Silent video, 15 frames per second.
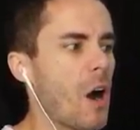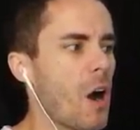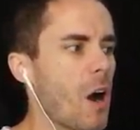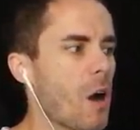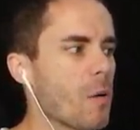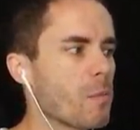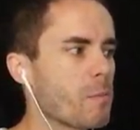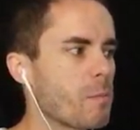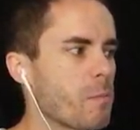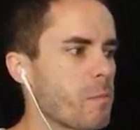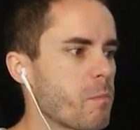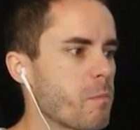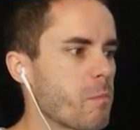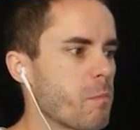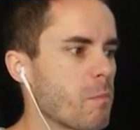
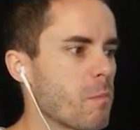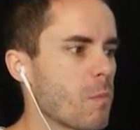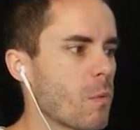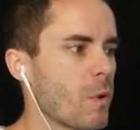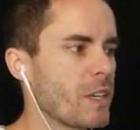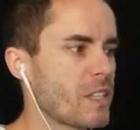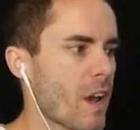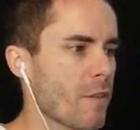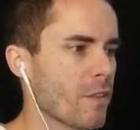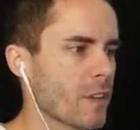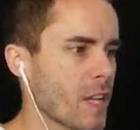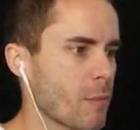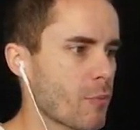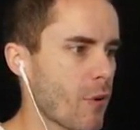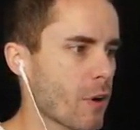Oh. We
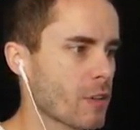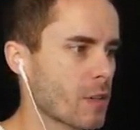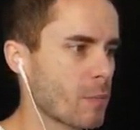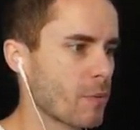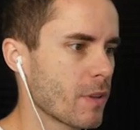definitely broke the